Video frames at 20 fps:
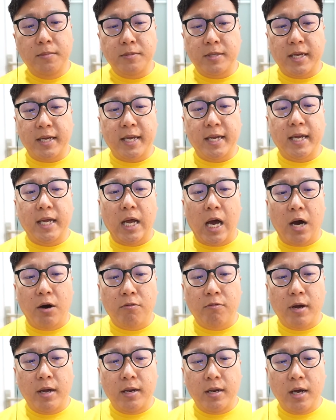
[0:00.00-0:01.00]
Taking it out
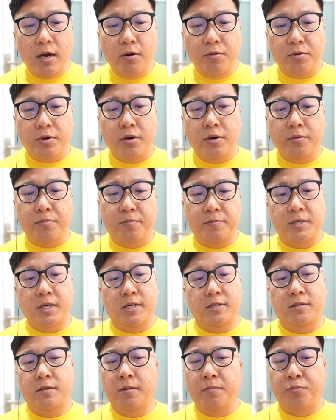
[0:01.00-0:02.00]
right now. We're going to
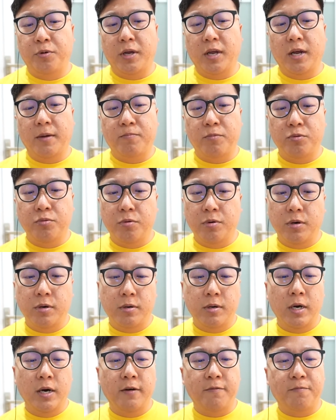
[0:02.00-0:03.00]
just bring it up
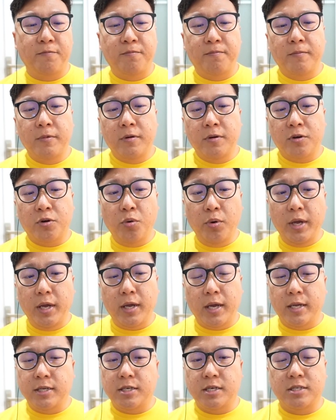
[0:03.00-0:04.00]
to
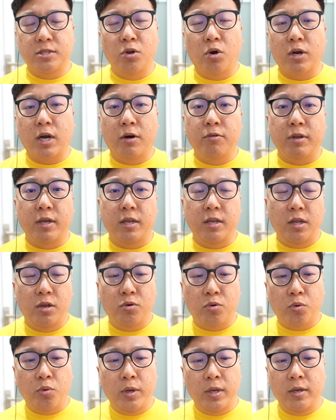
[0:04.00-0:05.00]
Earthquake and just knock out the
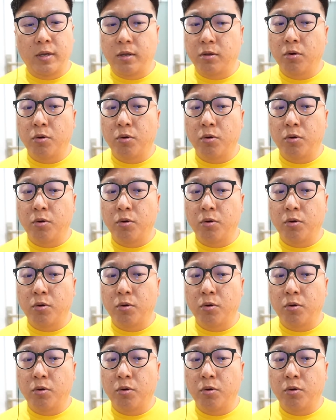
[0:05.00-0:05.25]
Nidoqueen,